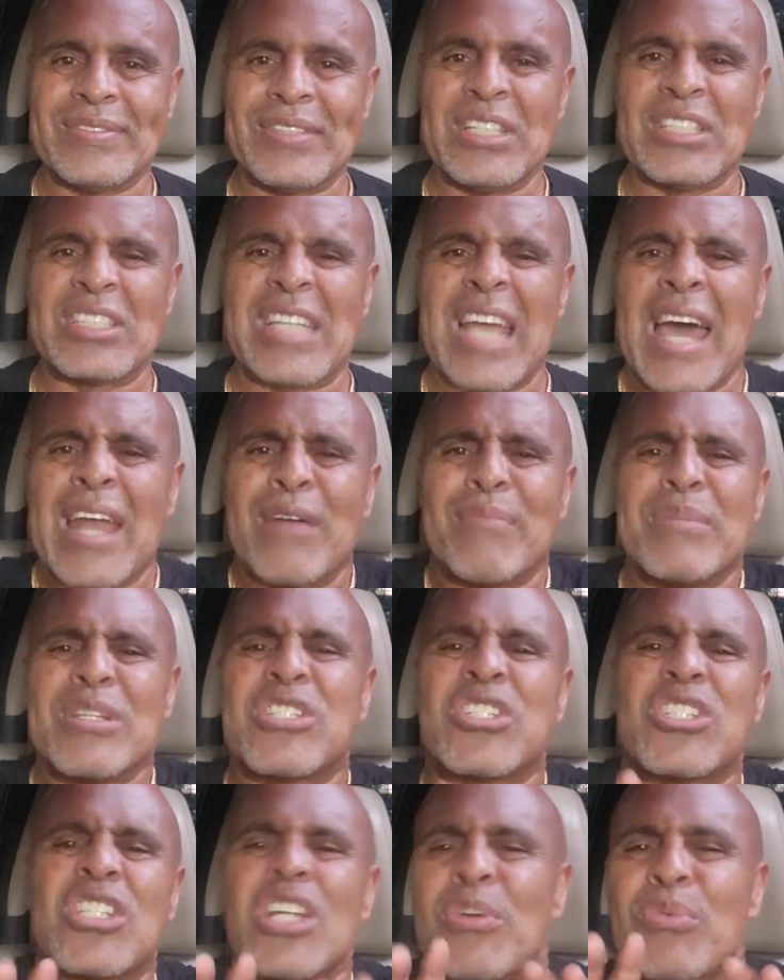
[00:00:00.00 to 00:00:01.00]
It's kind of
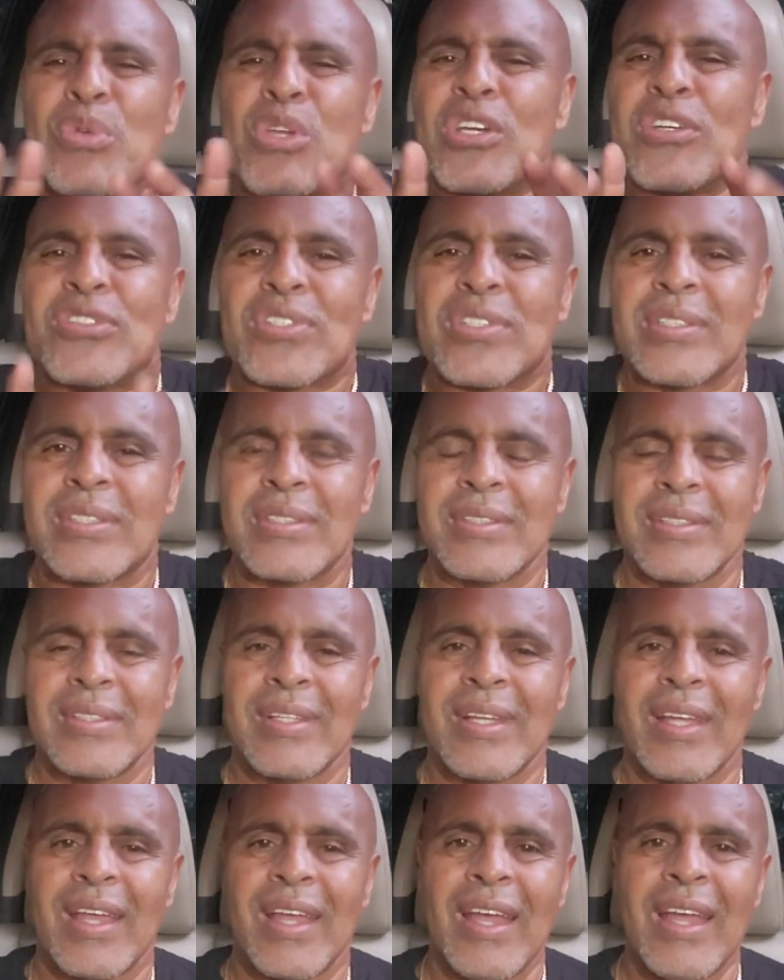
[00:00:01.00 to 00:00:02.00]
mysterious.
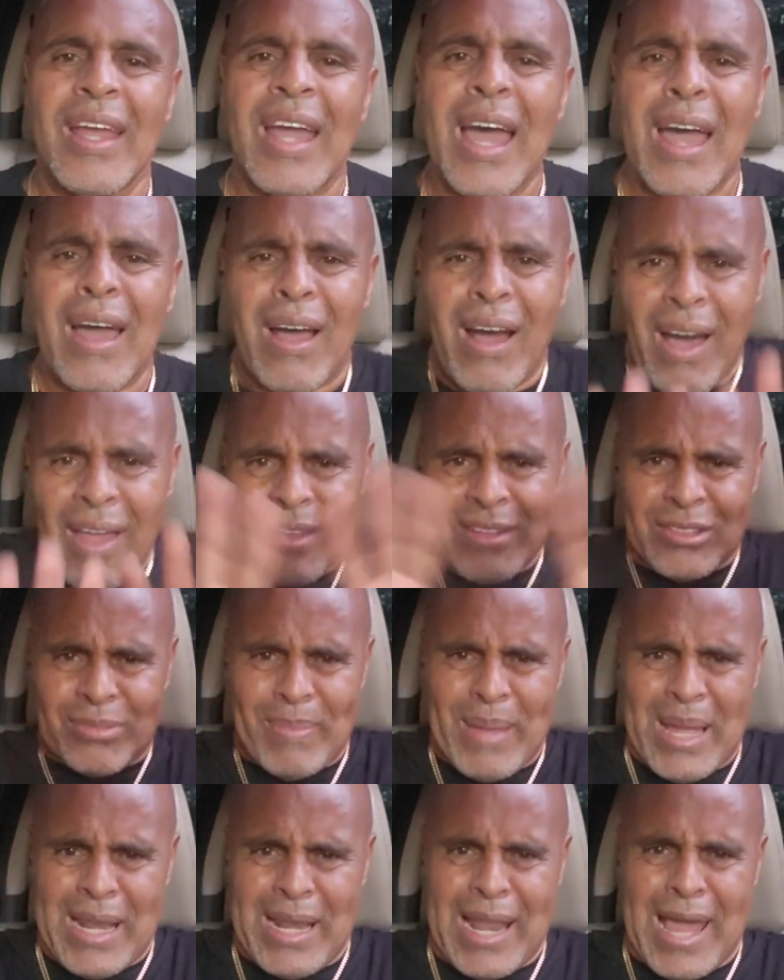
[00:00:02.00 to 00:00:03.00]

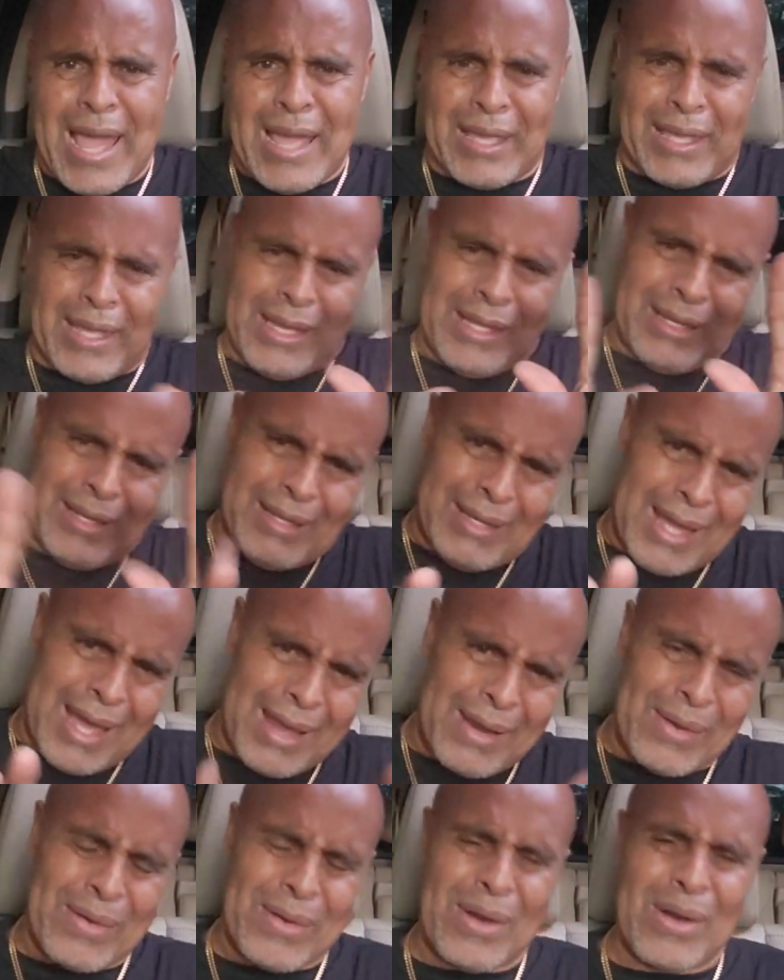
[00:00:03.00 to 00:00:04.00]
Others may like it.
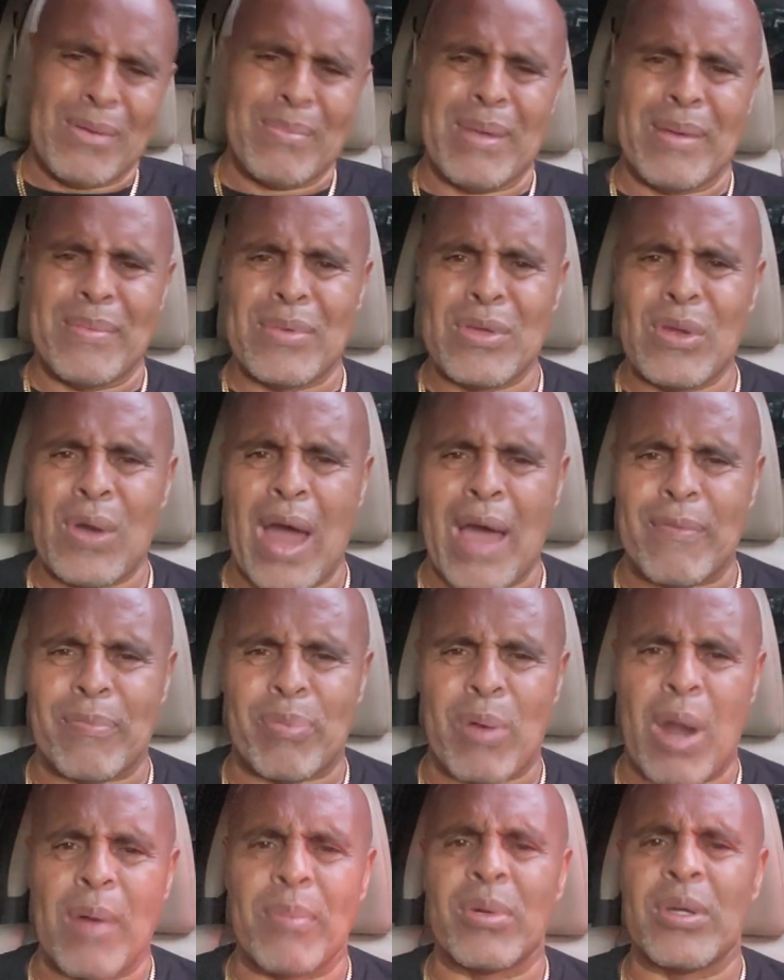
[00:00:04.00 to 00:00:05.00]
I don't know. Maybe you don't have a
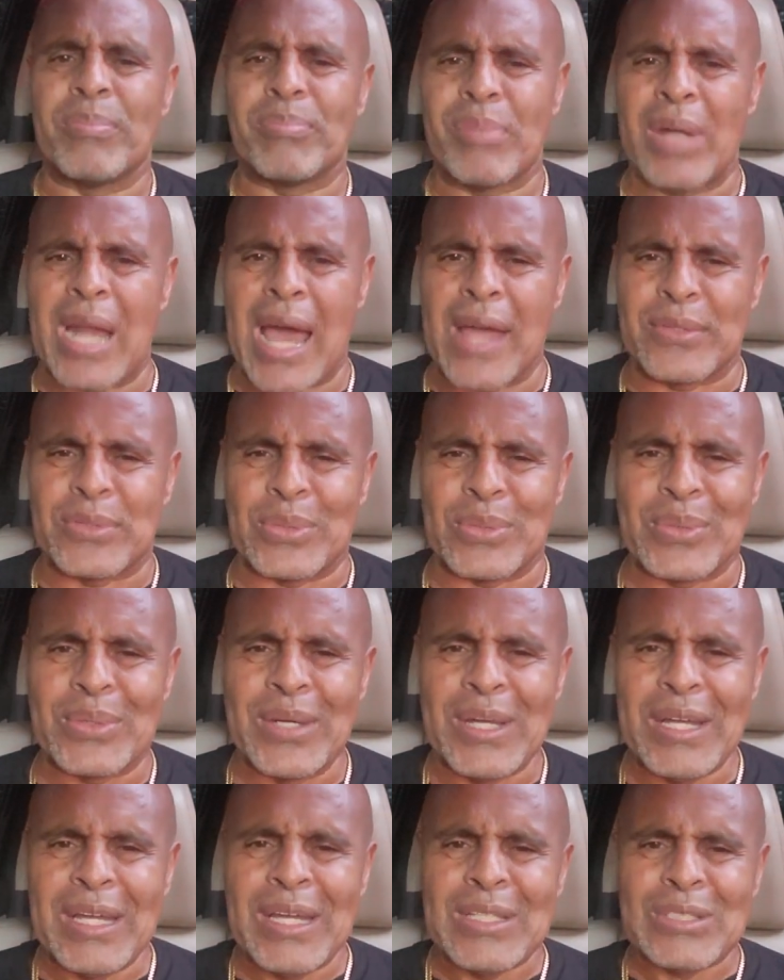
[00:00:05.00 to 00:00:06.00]
problem with it, but I do.
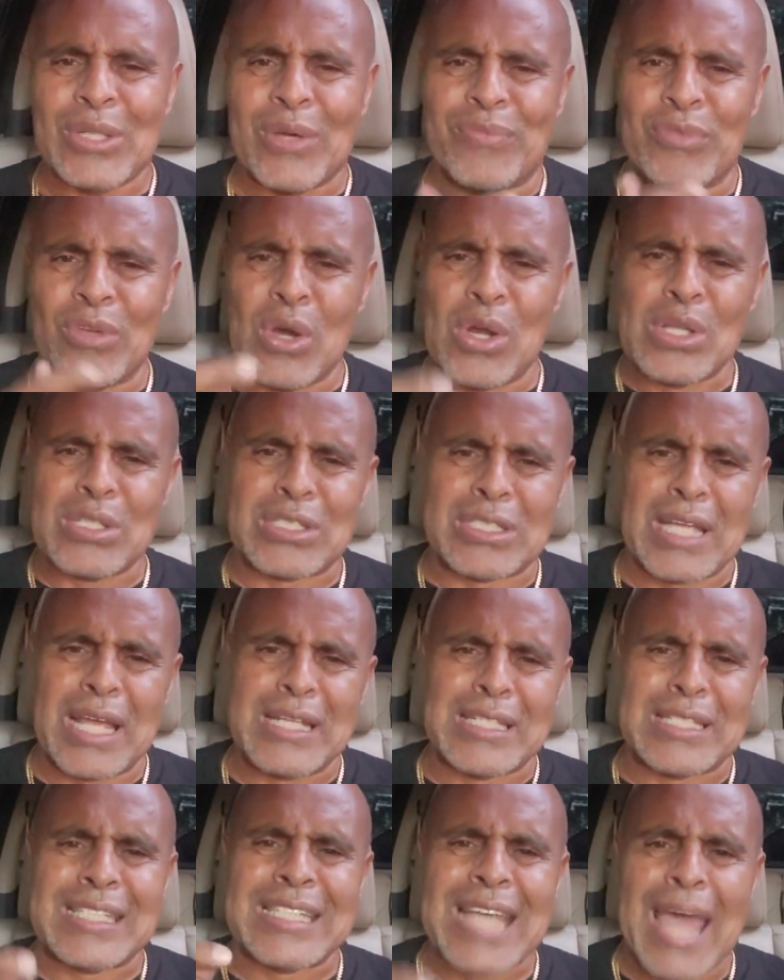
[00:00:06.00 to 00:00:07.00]
So if you're going to
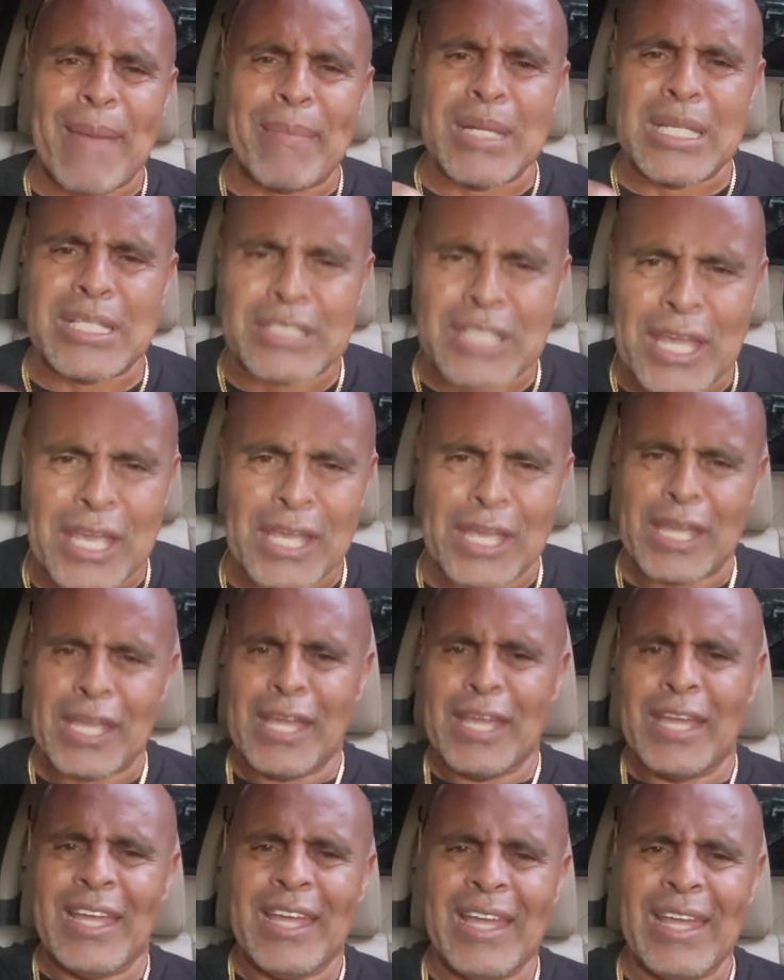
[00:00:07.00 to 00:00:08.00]
send Sammy D
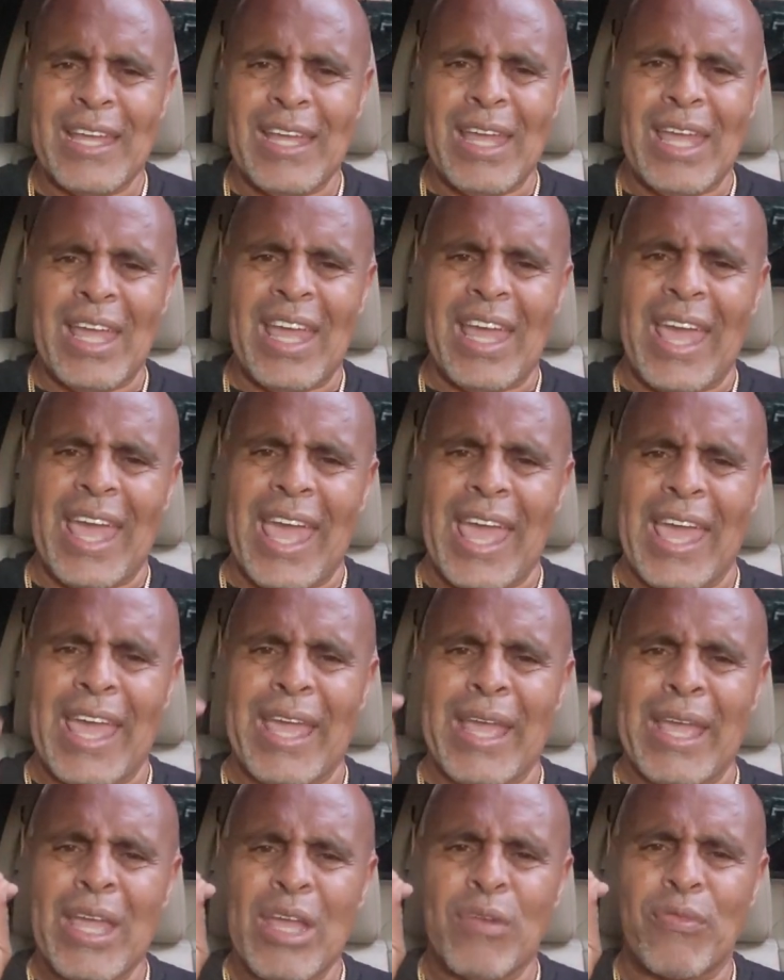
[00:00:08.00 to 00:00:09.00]

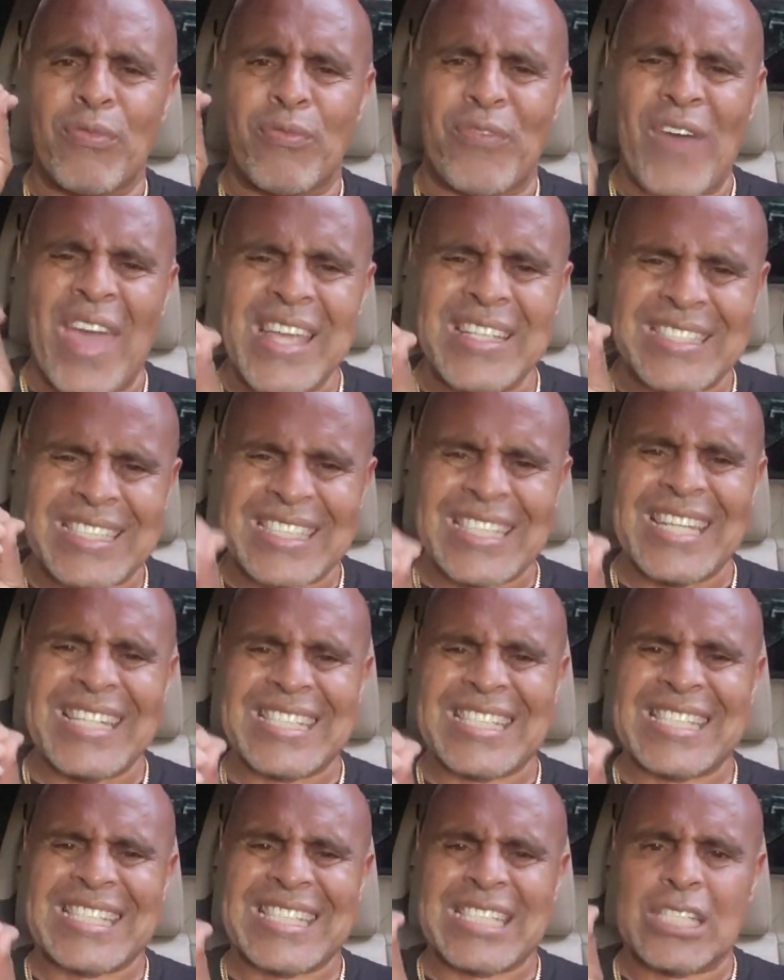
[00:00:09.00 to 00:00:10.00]
a
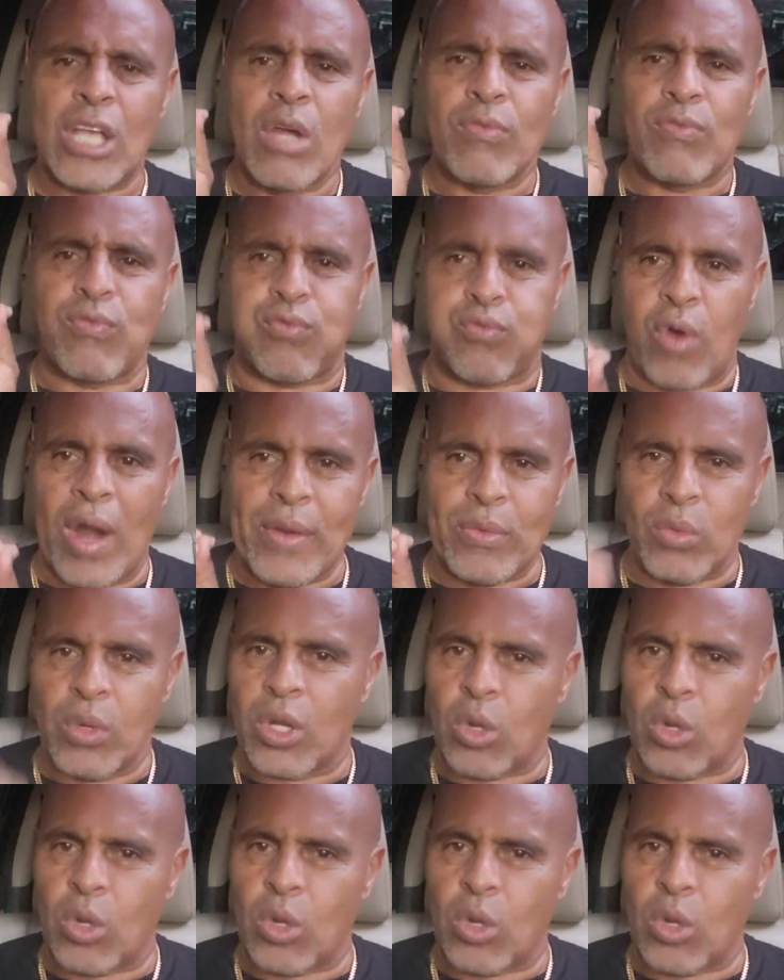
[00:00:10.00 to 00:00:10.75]
faceless friend